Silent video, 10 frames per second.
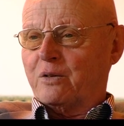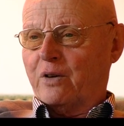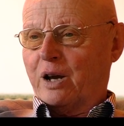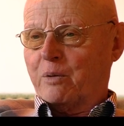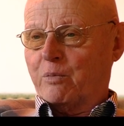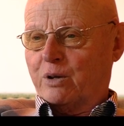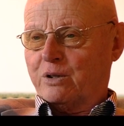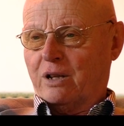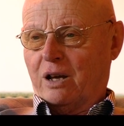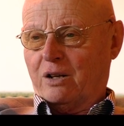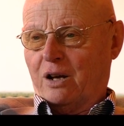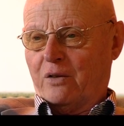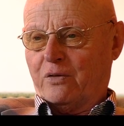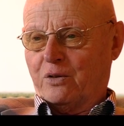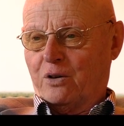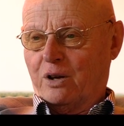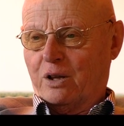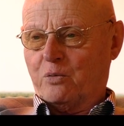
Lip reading: very much like life in Holland.